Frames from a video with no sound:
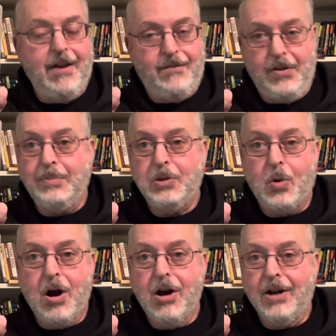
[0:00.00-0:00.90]
film
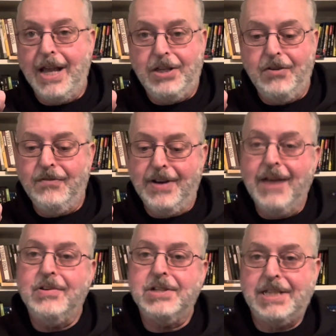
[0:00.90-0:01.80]
noir like you've
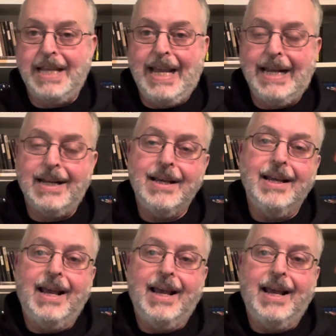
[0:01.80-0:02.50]
never seen.